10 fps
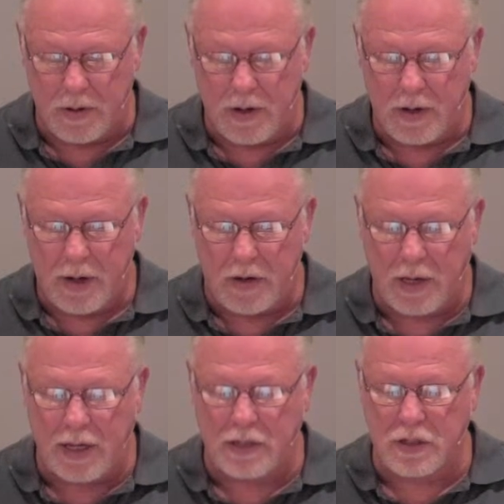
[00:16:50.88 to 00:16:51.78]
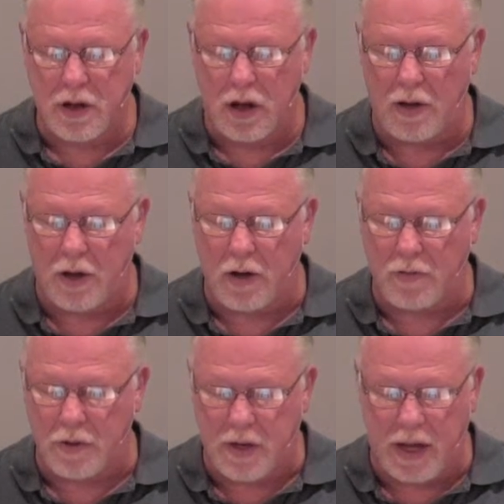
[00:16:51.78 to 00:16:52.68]
Now he is God not
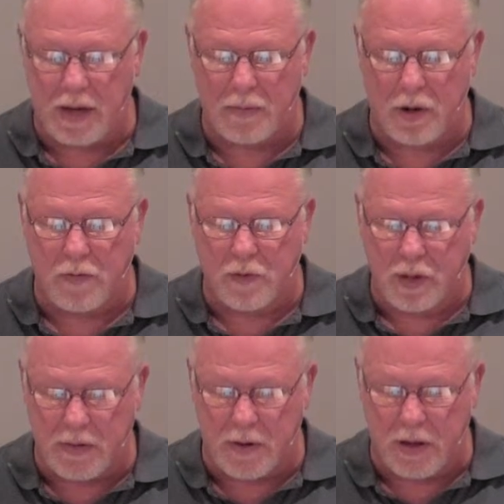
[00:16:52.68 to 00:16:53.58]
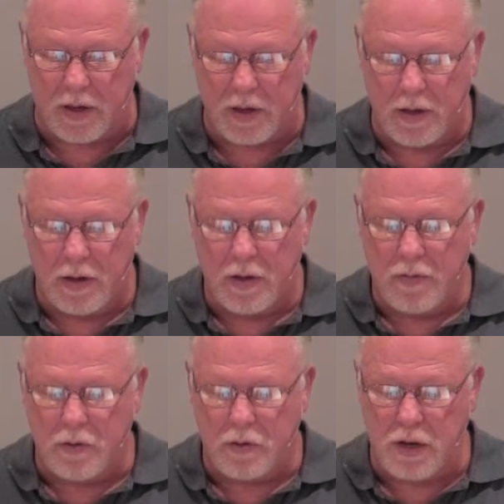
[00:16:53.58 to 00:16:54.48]
of the dead, but of the living,
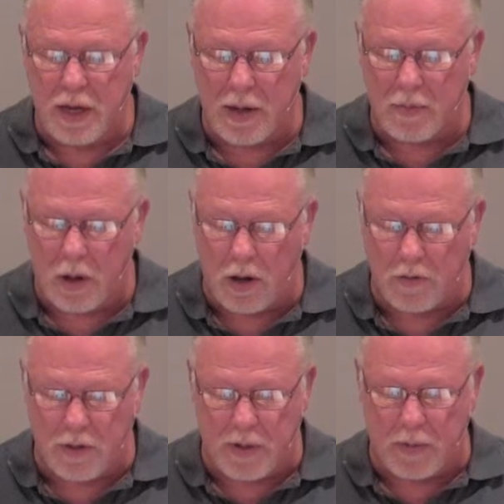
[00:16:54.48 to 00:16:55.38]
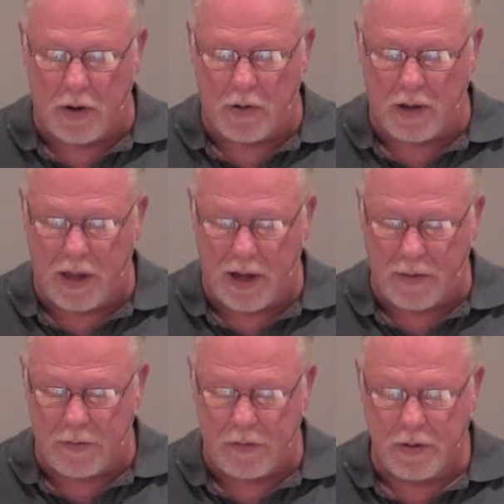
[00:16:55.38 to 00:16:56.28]
for to him all of them are
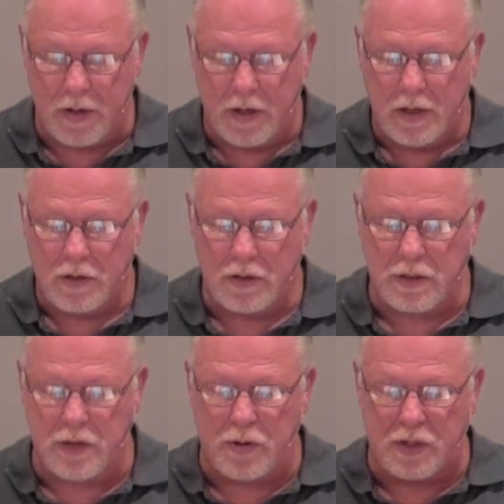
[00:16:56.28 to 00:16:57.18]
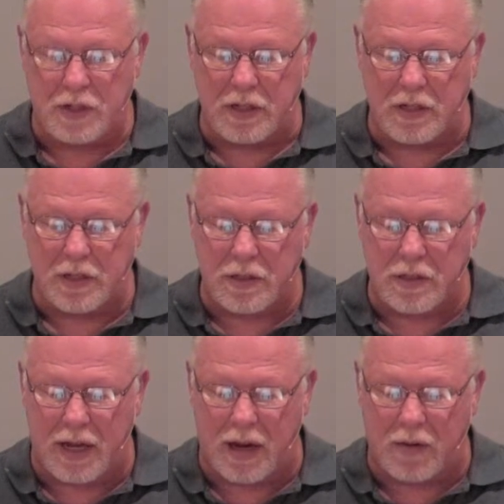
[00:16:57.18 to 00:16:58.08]
alive. So this is interesting. Jesus
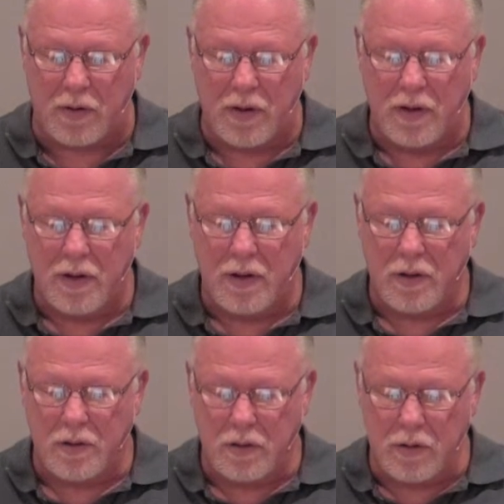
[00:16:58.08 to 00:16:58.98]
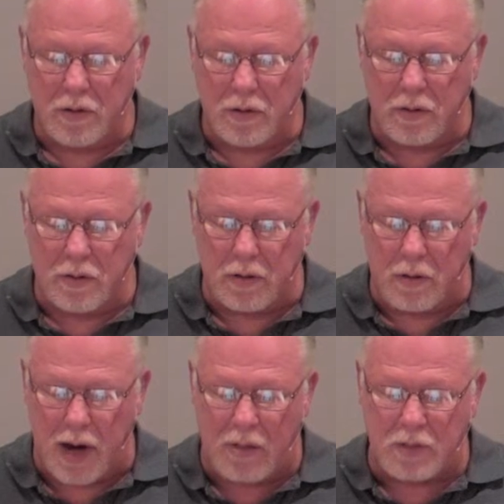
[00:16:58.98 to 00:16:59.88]
now
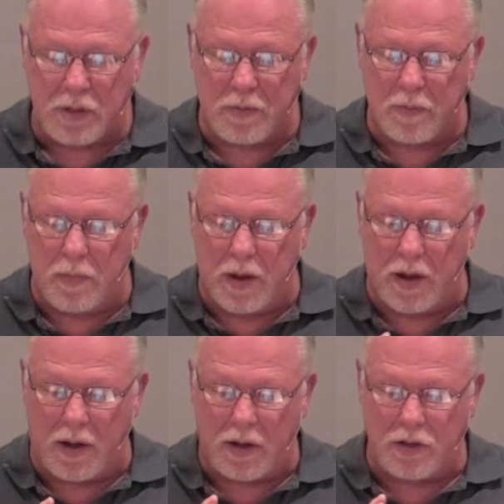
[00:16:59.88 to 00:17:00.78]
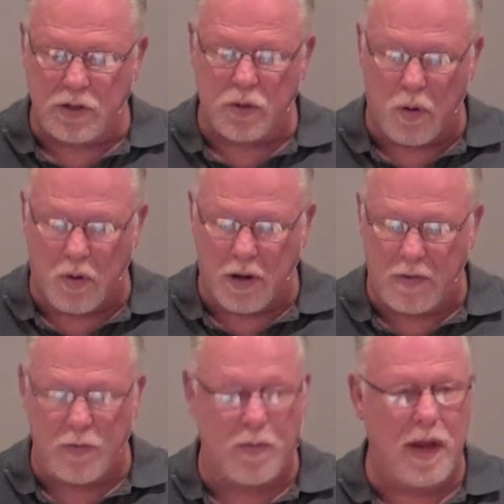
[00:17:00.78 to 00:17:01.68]
grabs a story
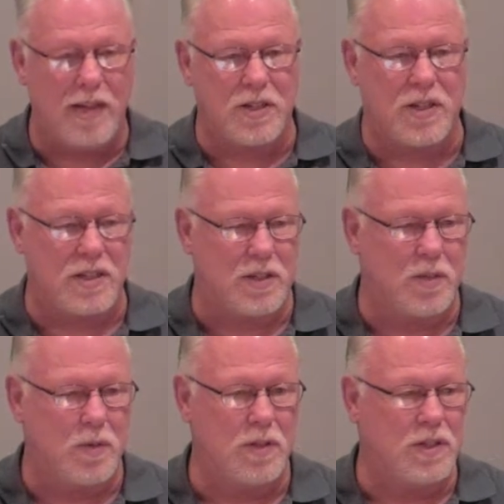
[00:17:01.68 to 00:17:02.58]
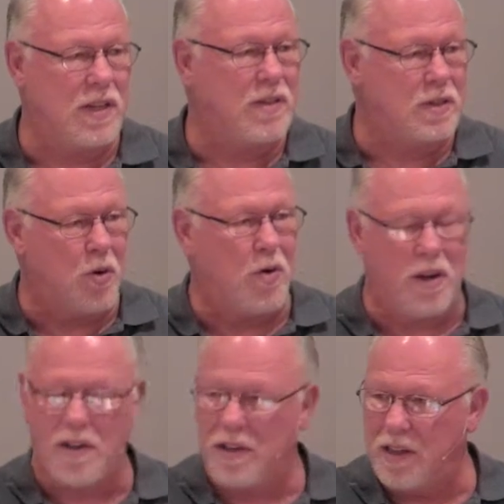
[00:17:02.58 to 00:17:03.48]
from Exodus, which is in the
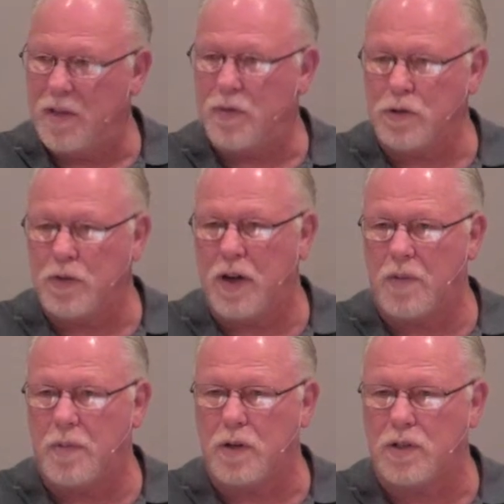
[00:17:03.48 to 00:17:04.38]
Torah, in the first five books